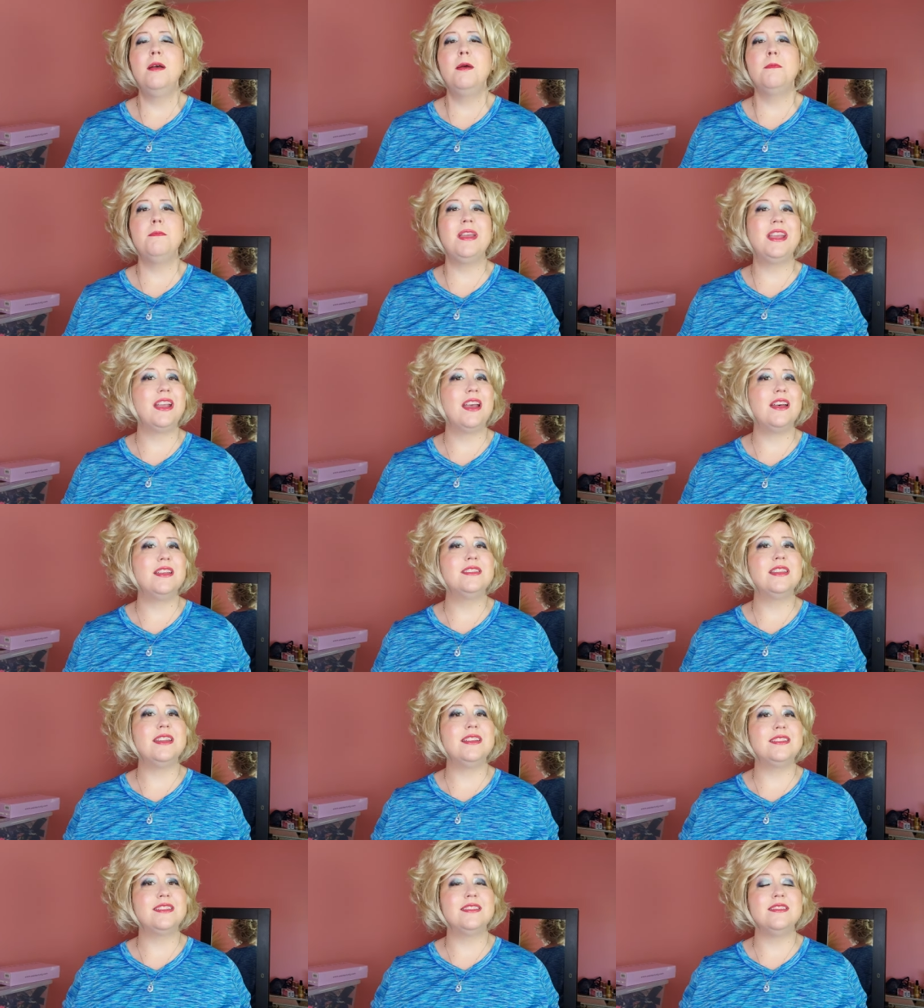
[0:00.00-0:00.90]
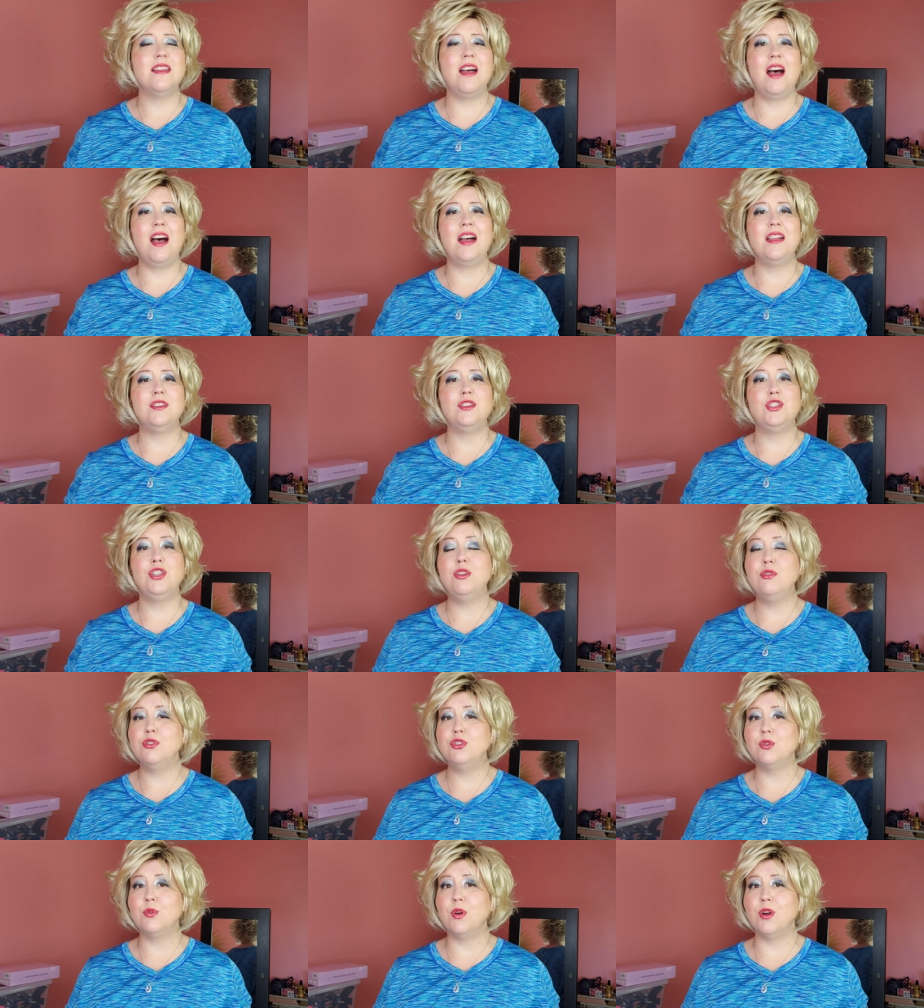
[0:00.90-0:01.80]
because it's not
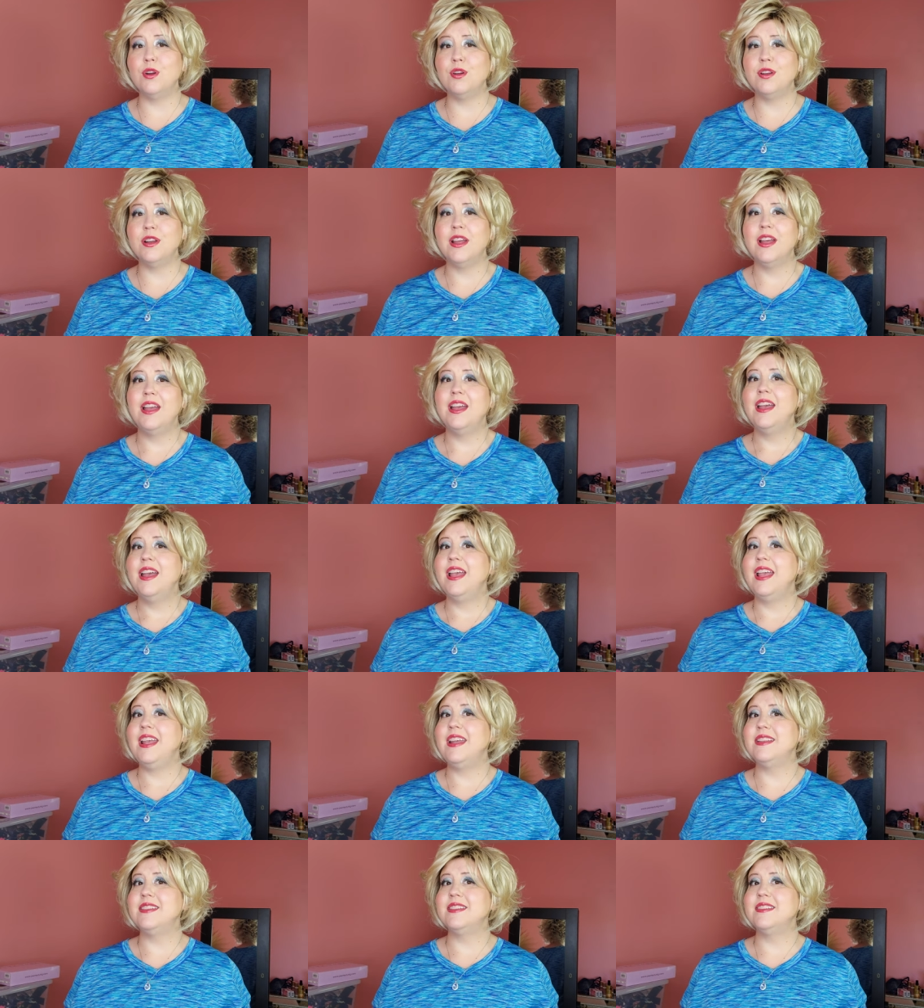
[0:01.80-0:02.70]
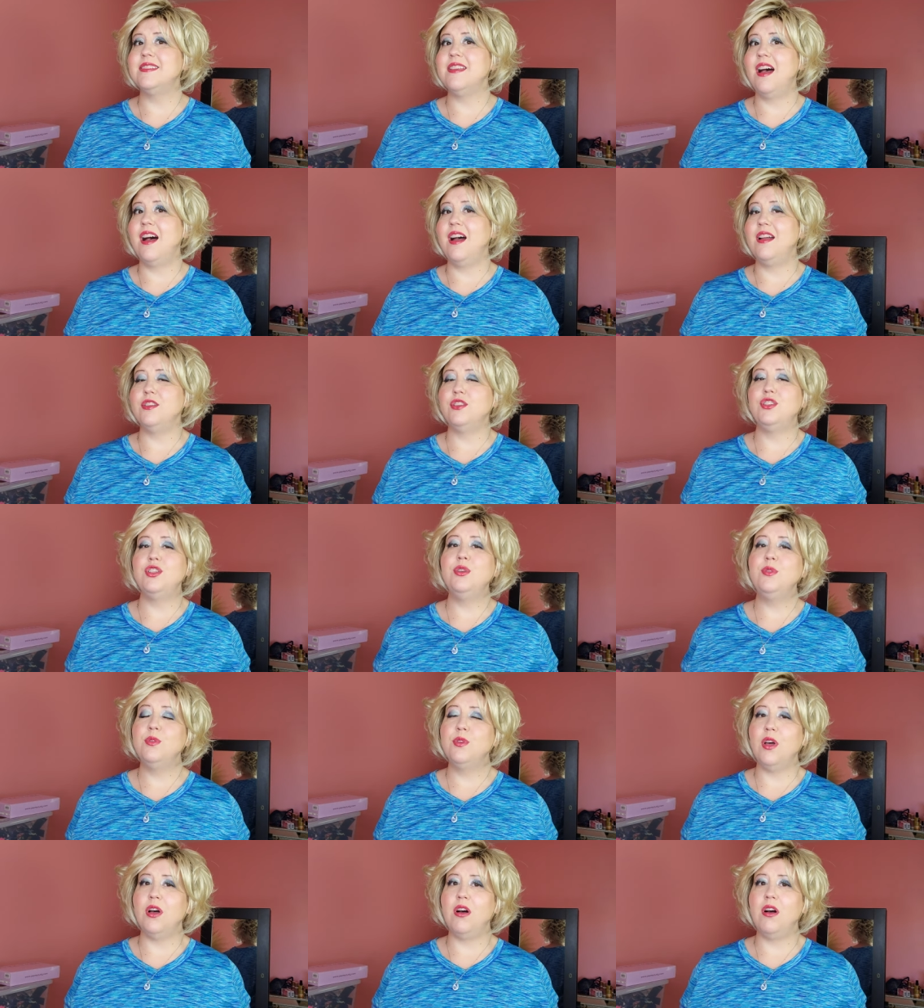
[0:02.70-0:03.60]
too short, it's not
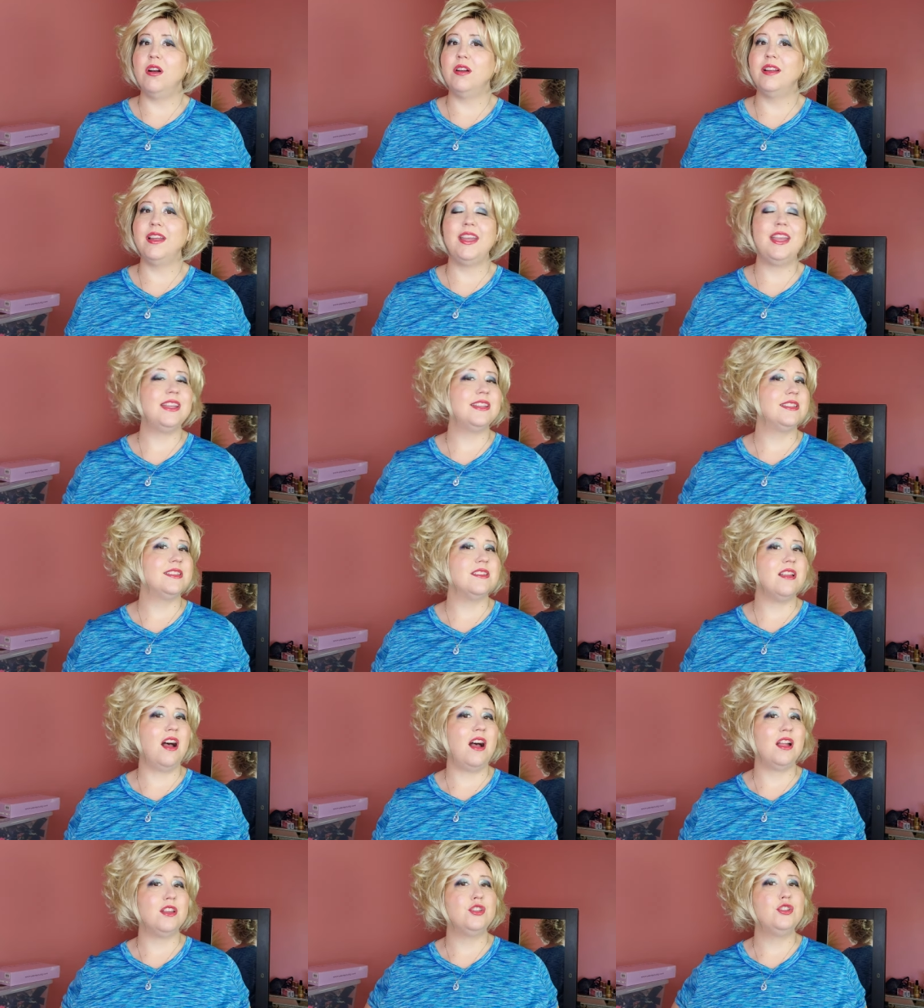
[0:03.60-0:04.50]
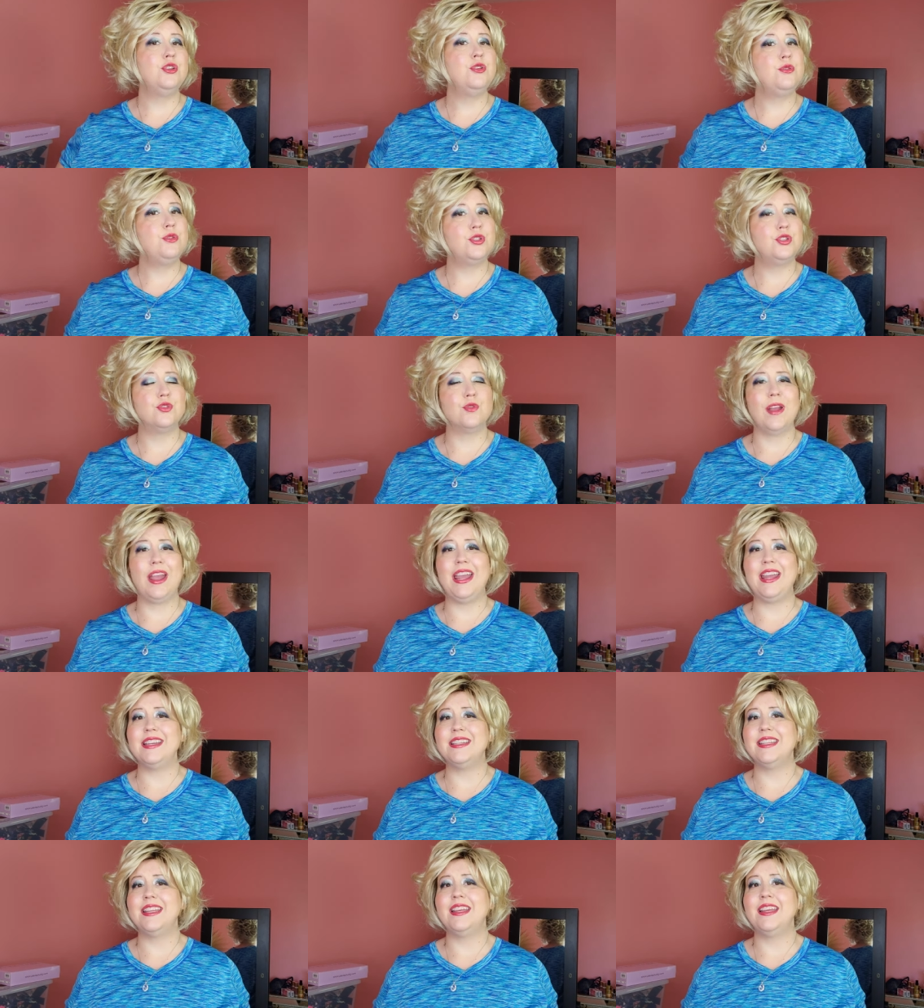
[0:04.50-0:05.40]
too long, it's not too
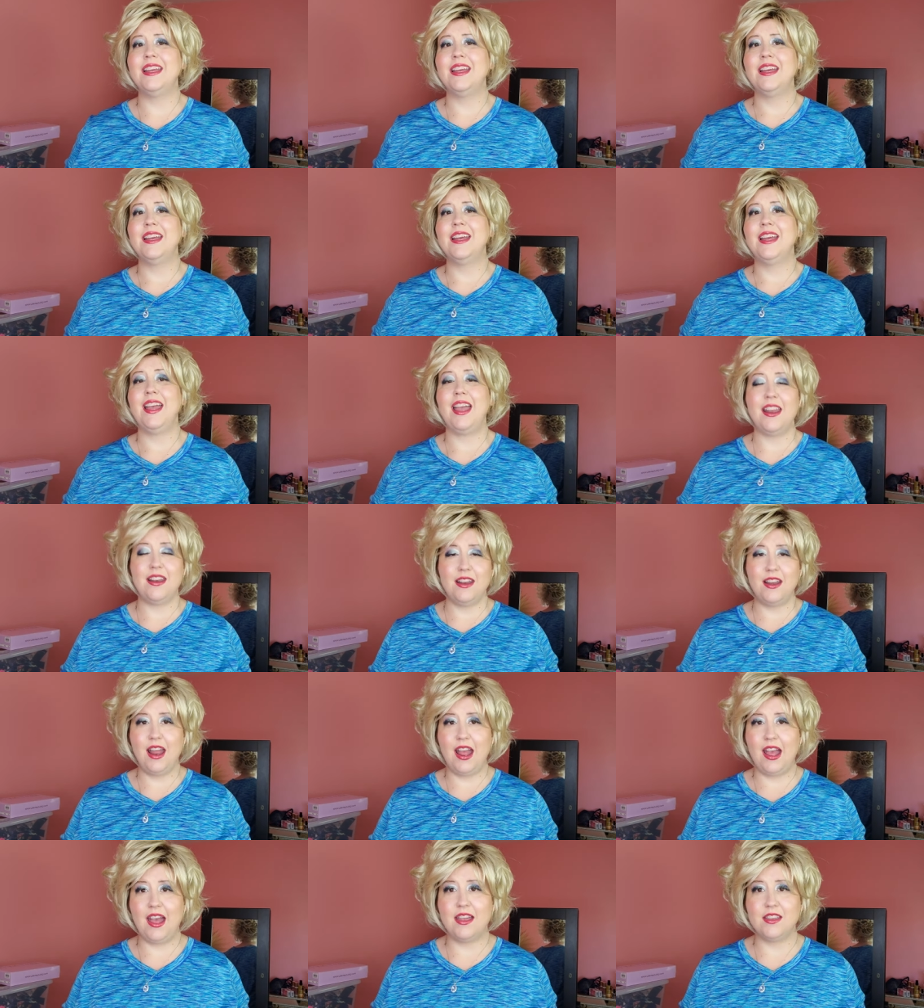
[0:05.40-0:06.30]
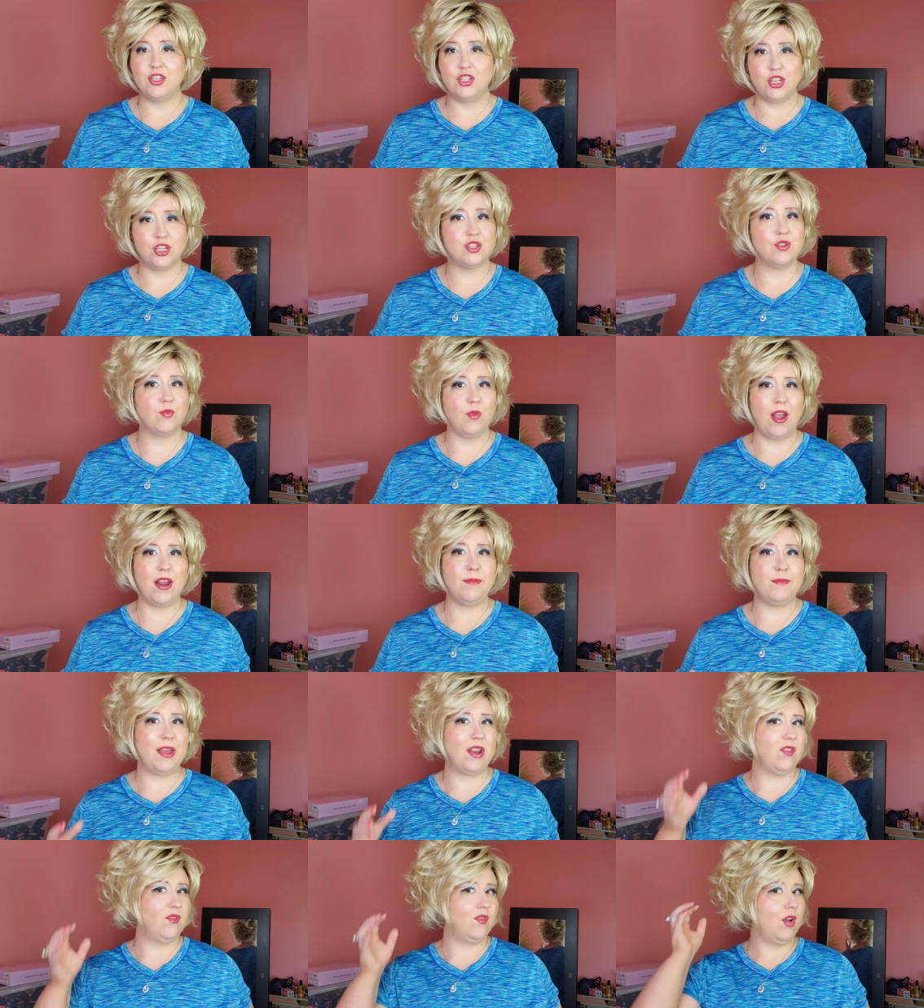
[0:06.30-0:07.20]
straight, and it has just the right
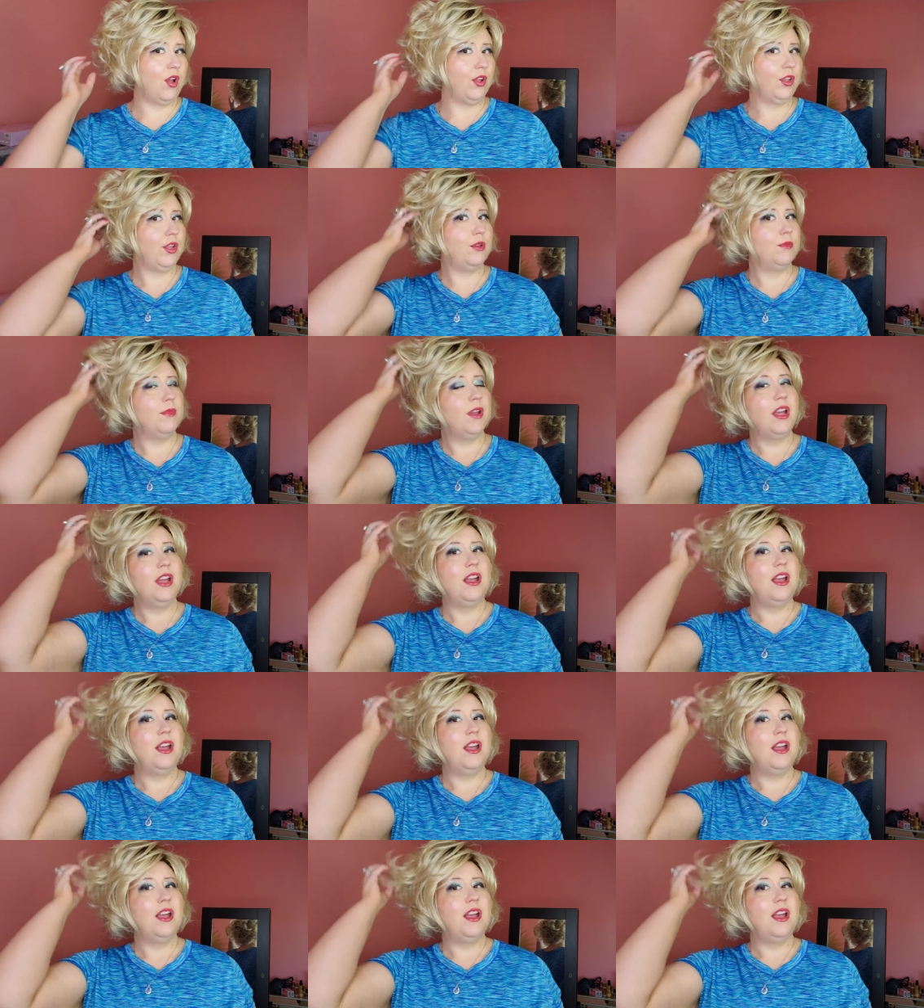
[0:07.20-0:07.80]
amount of volume.